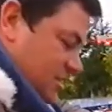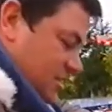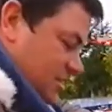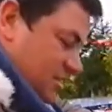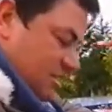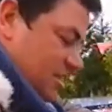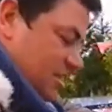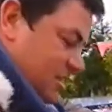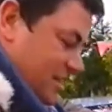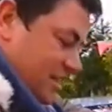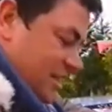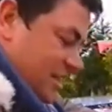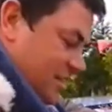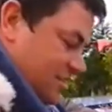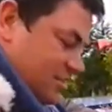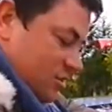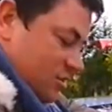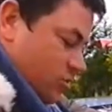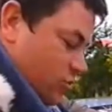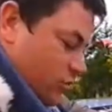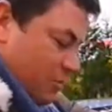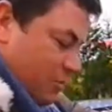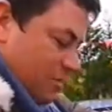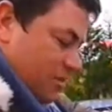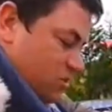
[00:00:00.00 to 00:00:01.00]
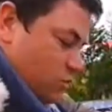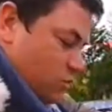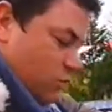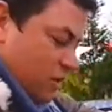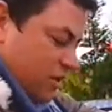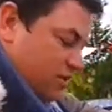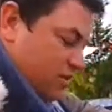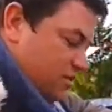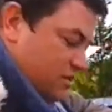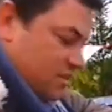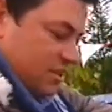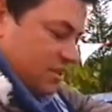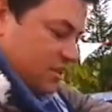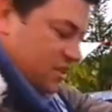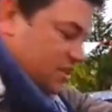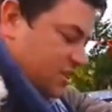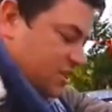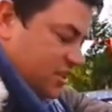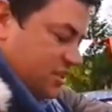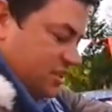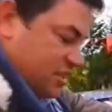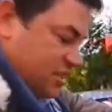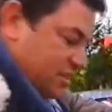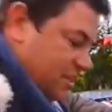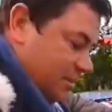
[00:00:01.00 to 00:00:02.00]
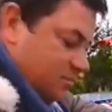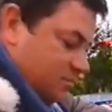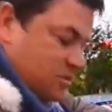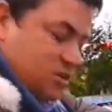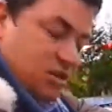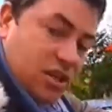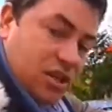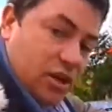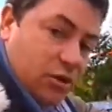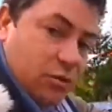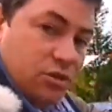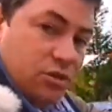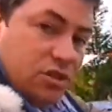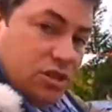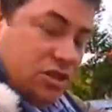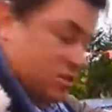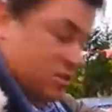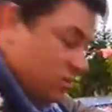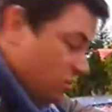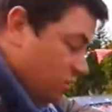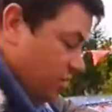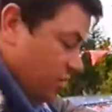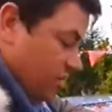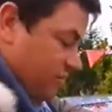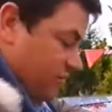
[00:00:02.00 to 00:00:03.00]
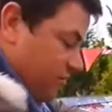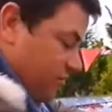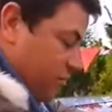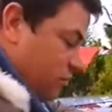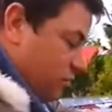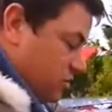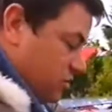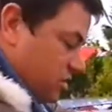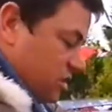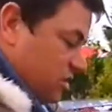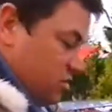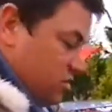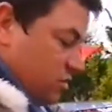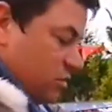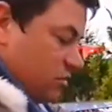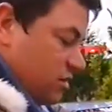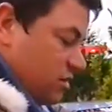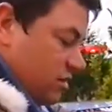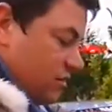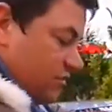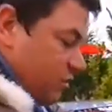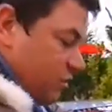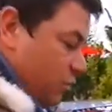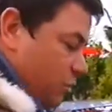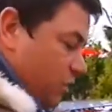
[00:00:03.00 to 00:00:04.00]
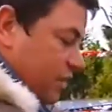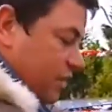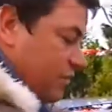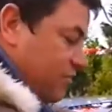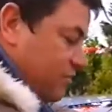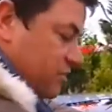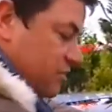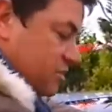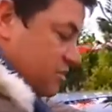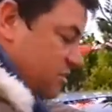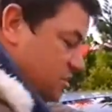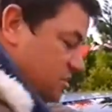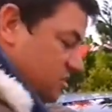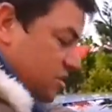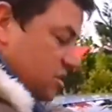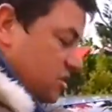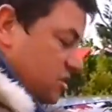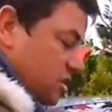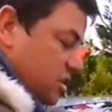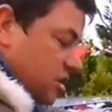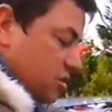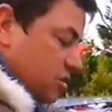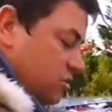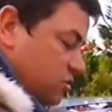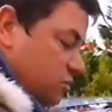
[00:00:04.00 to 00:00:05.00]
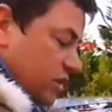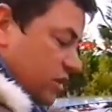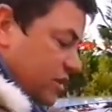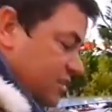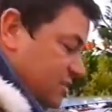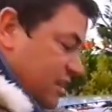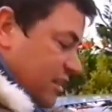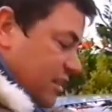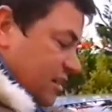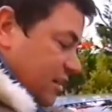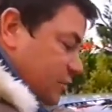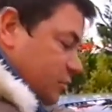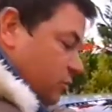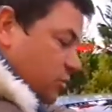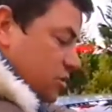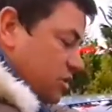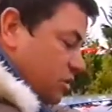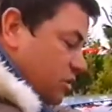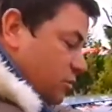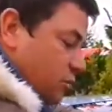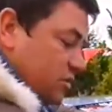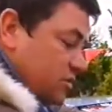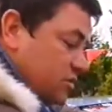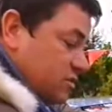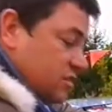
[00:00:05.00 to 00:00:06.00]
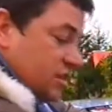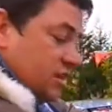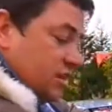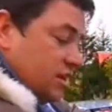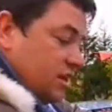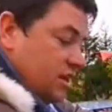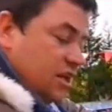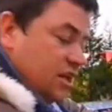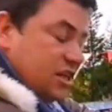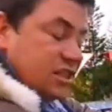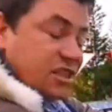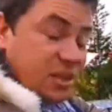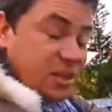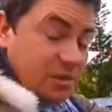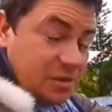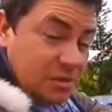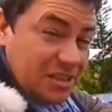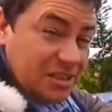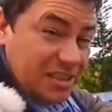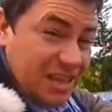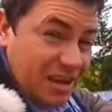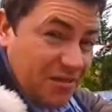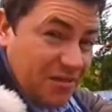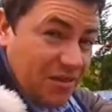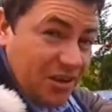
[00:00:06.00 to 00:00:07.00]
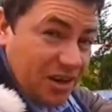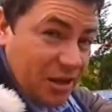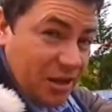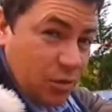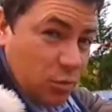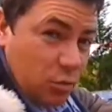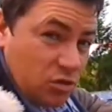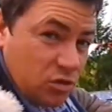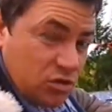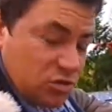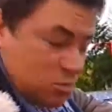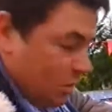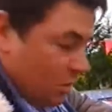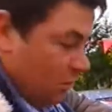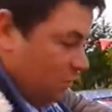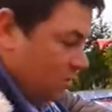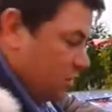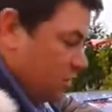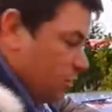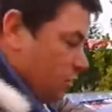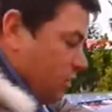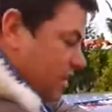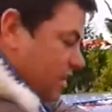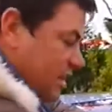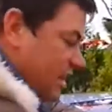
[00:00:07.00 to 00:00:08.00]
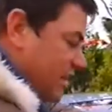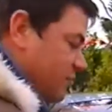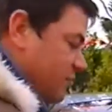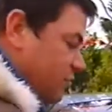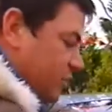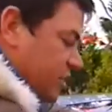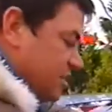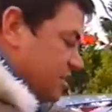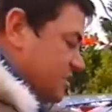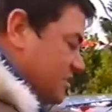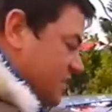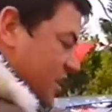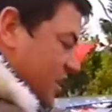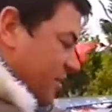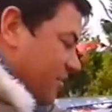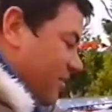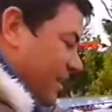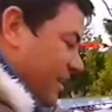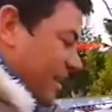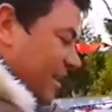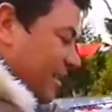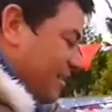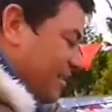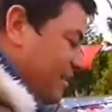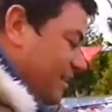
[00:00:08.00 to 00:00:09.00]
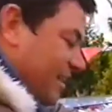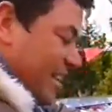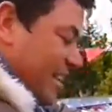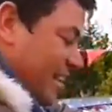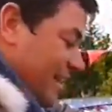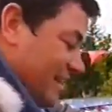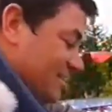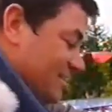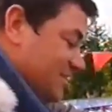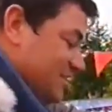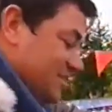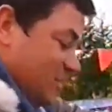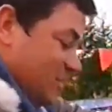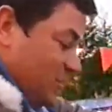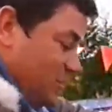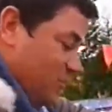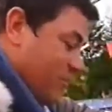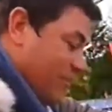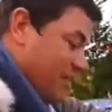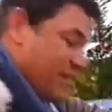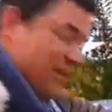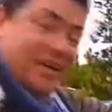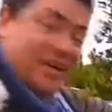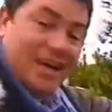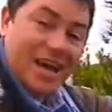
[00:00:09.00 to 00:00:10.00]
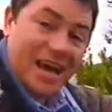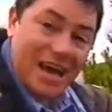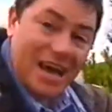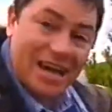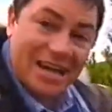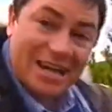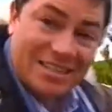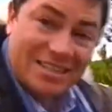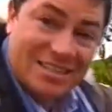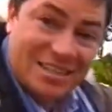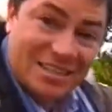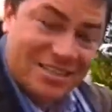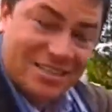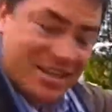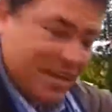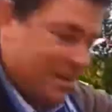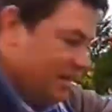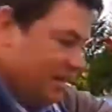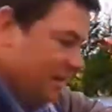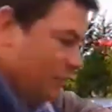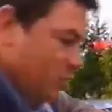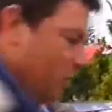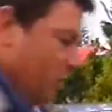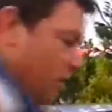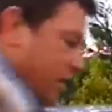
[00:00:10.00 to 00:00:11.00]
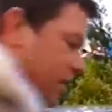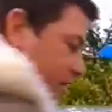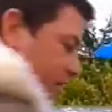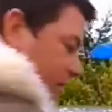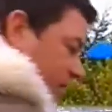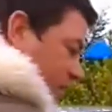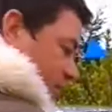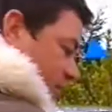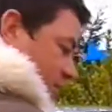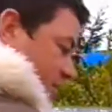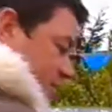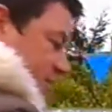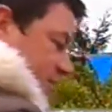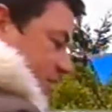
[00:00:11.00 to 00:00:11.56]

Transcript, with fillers: She hasn't grimaced once. She seems to know what she's looking for. She's looked at a few Alfas, so she knows exactly what she wants. She definitely wants one with the red leather interior in silver, and that's exactly what I got.